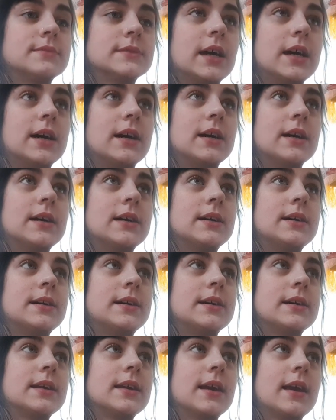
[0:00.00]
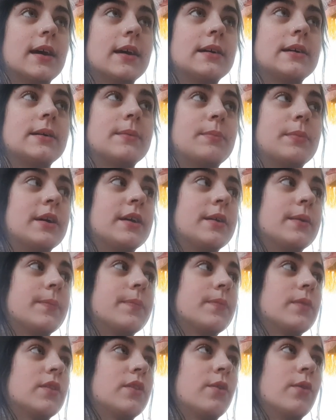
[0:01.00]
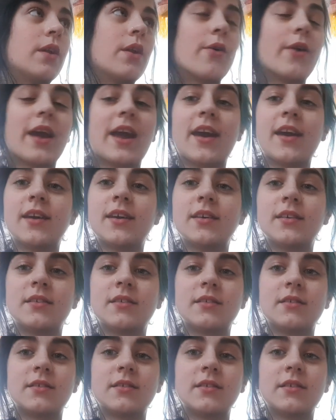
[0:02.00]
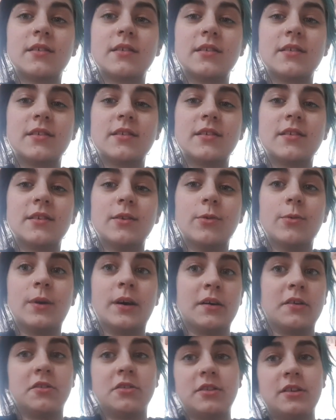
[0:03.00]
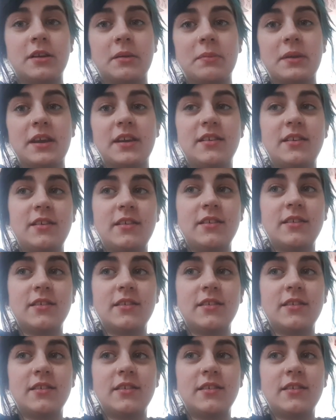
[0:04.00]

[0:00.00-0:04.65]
Yeah, but doing okay. Well, I mean,